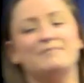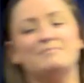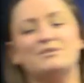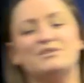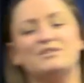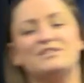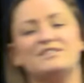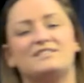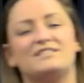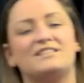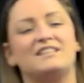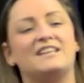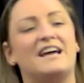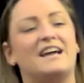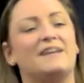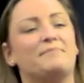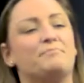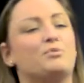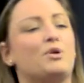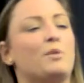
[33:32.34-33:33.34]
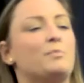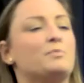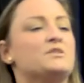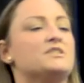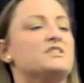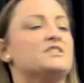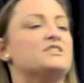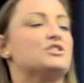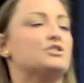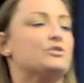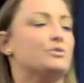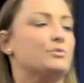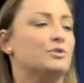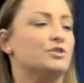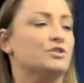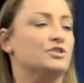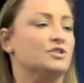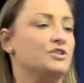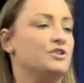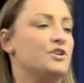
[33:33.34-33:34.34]
anybody that's let properties through
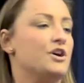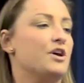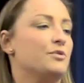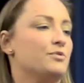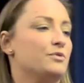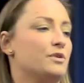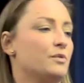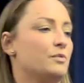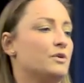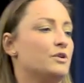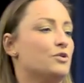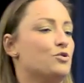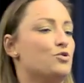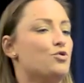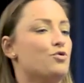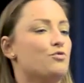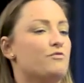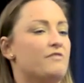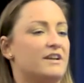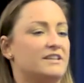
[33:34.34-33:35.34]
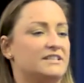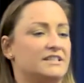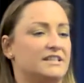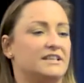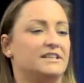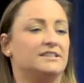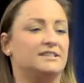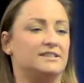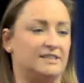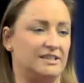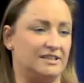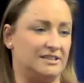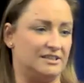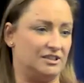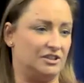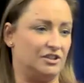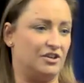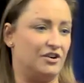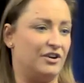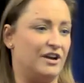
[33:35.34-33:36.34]
us know that we already
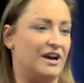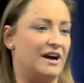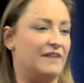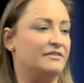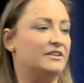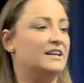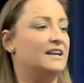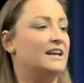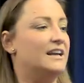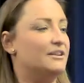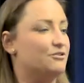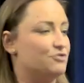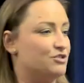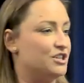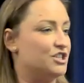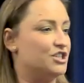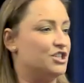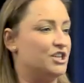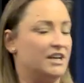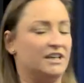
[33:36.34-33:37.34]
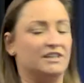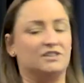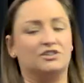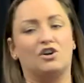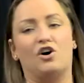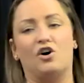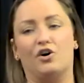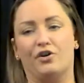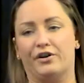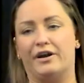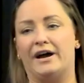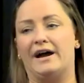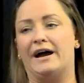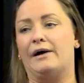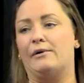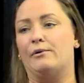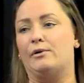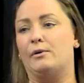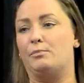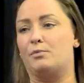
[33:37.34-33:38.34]
insist on having electric checks on
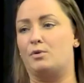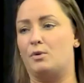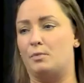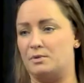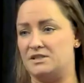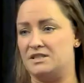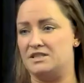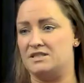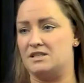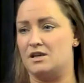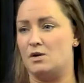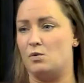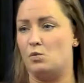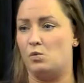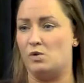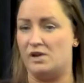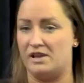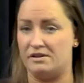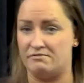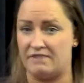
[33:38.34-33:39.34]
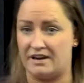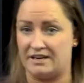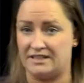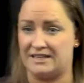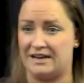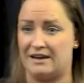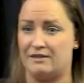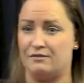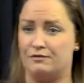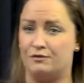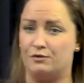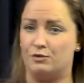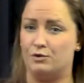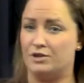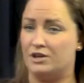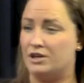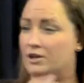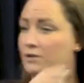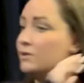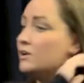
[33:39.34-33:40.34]
our properties that we rent out
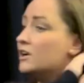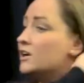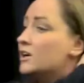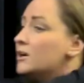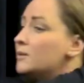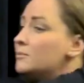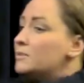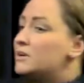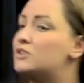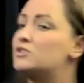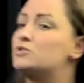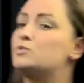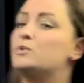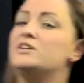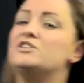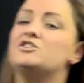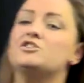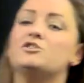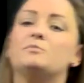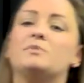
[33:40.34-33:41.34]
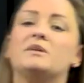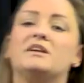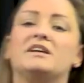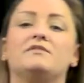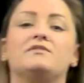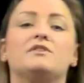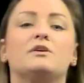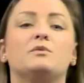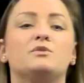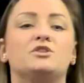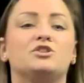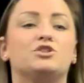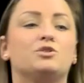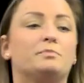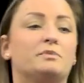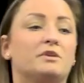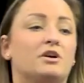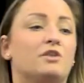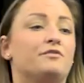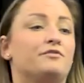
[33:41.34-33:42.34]
for you, because we do believe that we
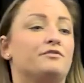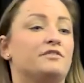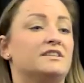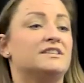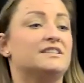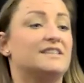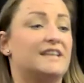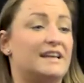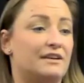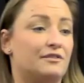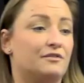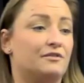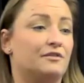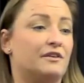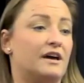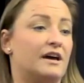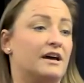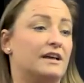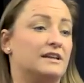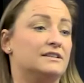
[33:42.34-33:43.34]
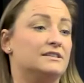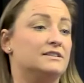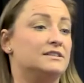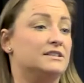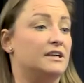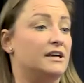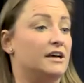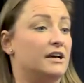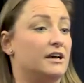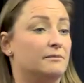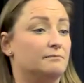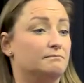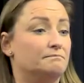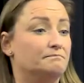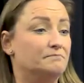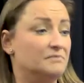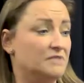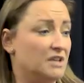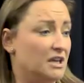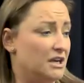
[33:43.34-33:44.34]
should be offering safe and
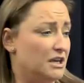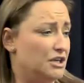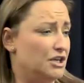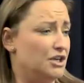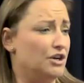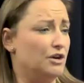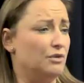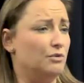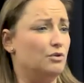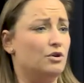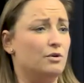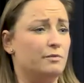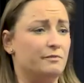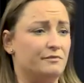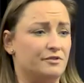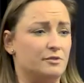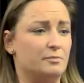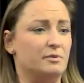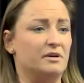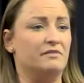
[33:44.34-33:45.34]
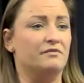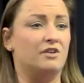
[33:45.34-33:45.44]
you know, comfortable